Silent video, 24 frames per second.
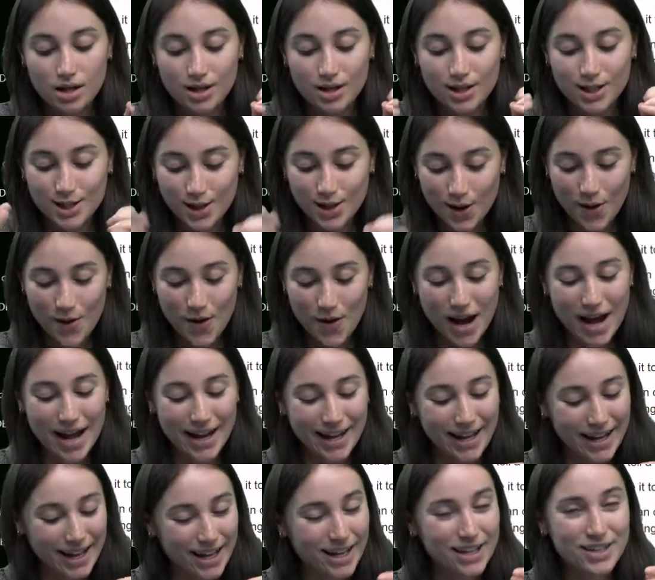So,
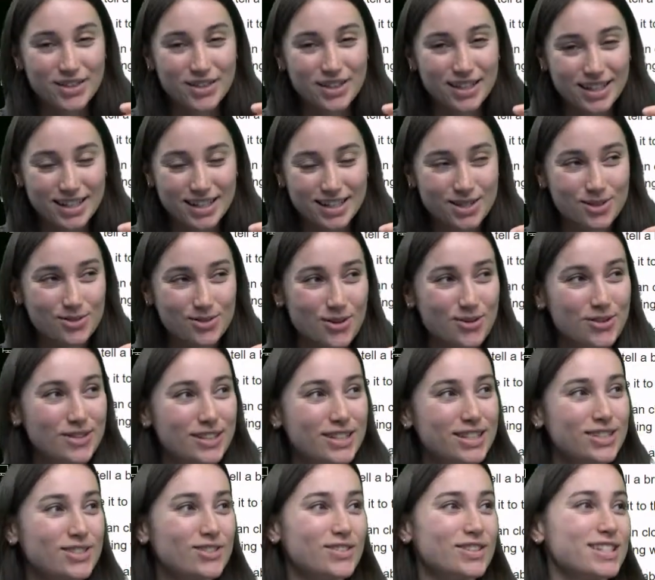I think it's very
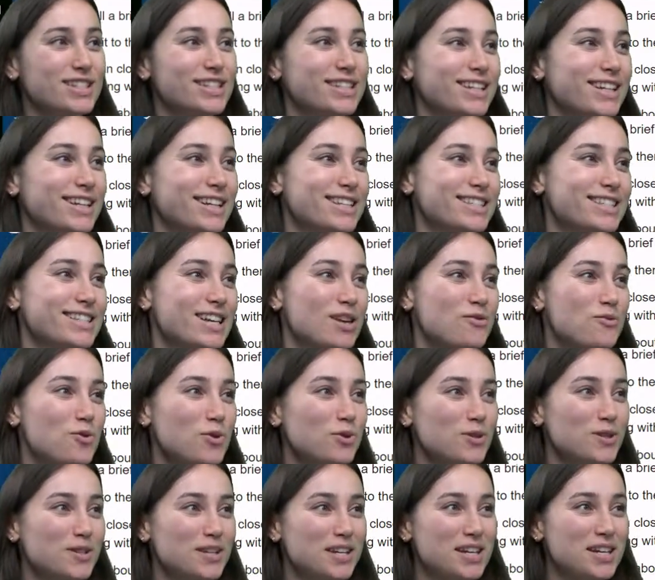interesting as they
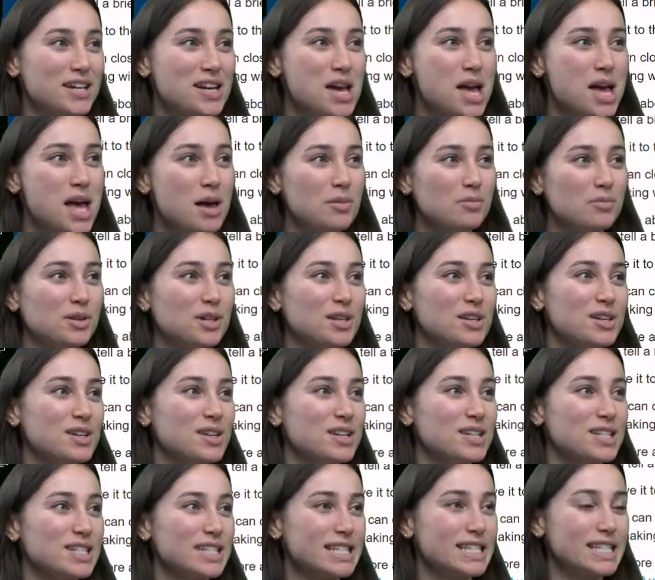wrote it here,
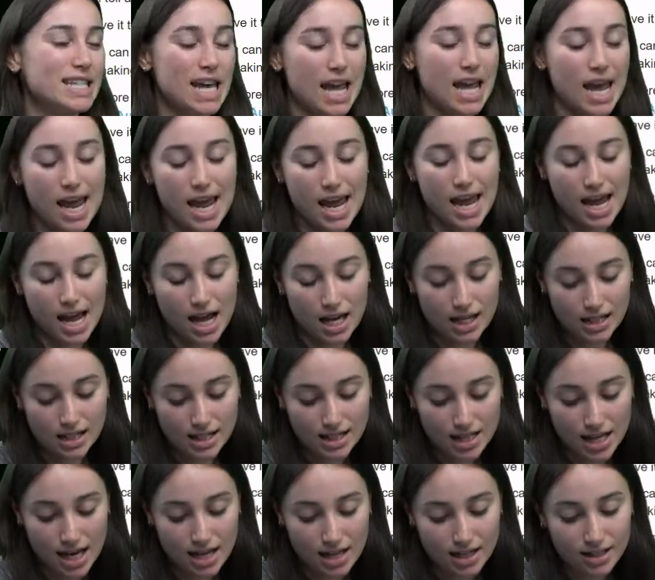because they
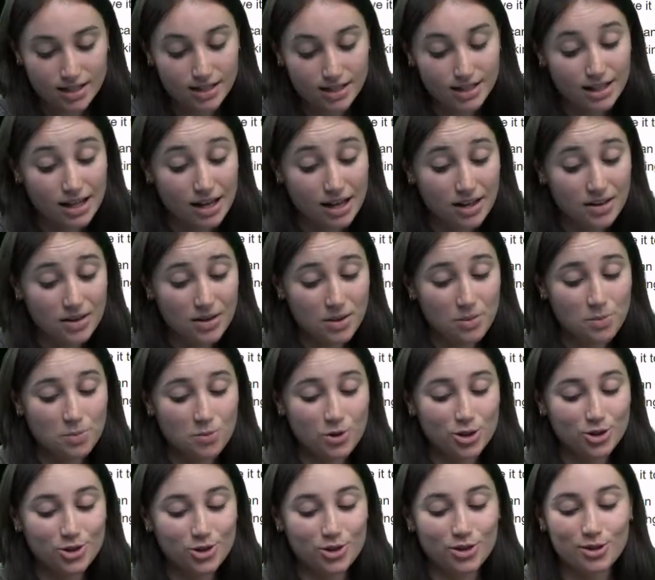said, tell them
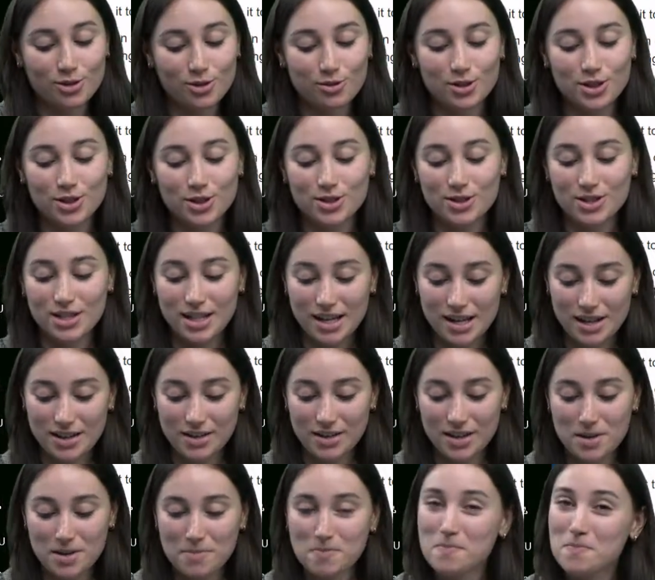what you're going to tell
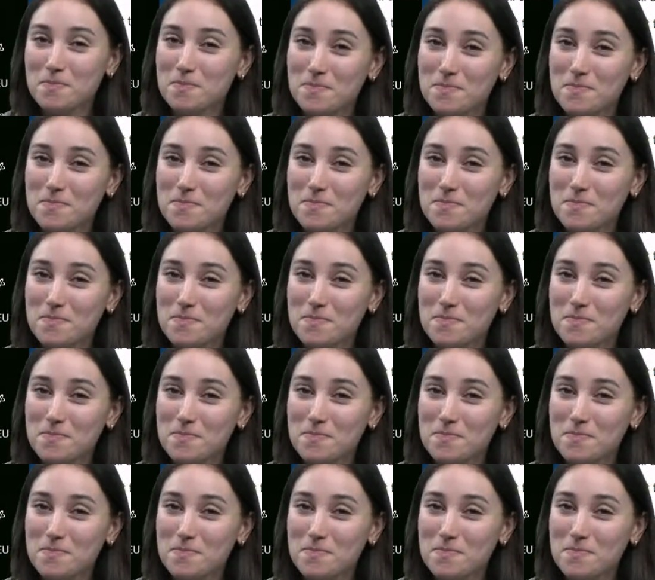them,